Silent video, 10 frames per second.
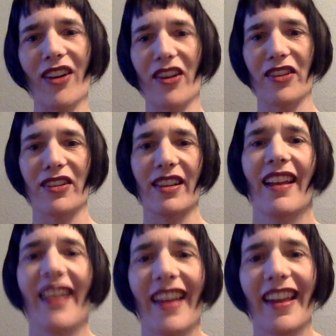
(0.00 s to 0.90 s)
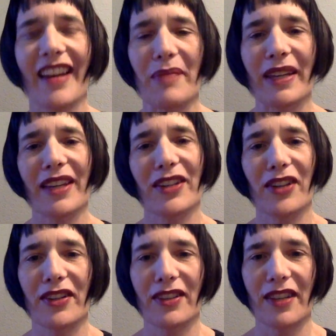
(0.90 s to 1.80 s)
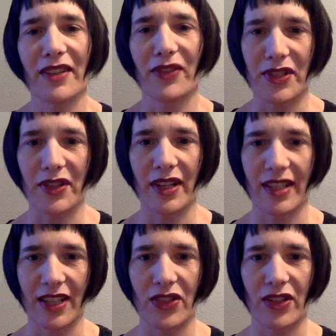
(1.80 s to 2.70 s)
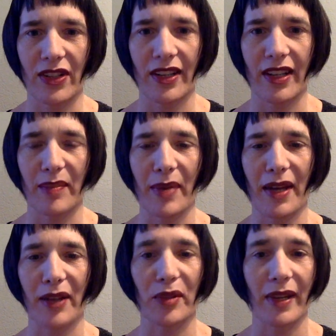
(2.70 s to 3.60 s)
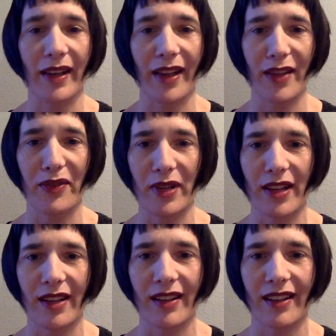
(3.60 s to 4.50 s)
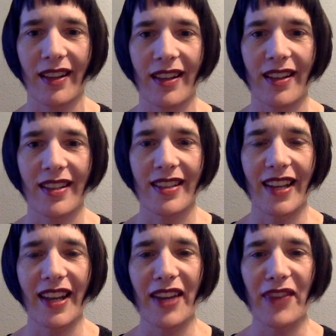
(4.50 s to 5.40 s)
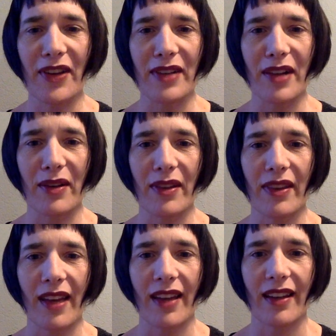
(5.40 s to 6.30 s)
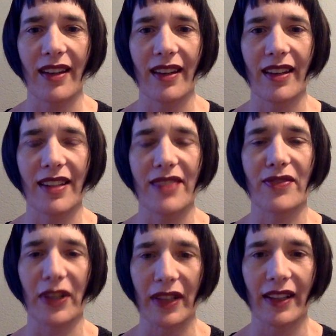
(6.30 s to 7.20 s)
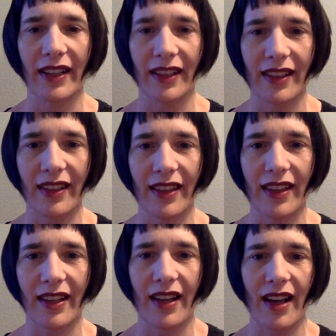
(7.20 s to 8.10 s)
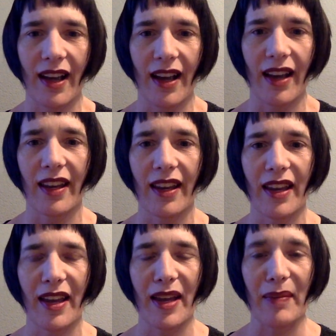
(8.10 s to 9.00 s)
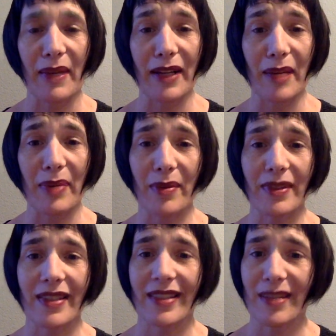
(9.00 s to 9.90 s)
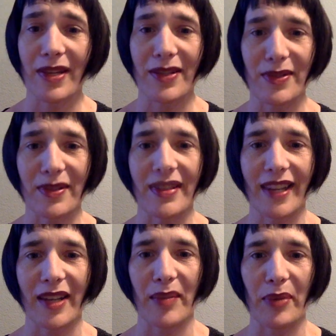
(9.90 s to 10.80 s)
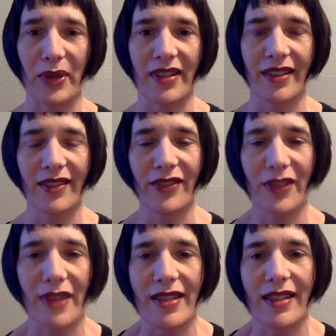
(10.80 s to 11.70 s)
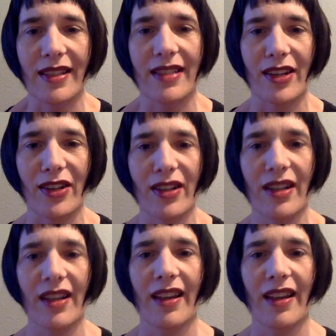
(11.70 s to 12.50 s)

Caudle, and I'm a kindergarten and first grade teacher in Petaluma, California. Today I found out that it is very likely that I might not be able to see my students again in person for the rest of this year,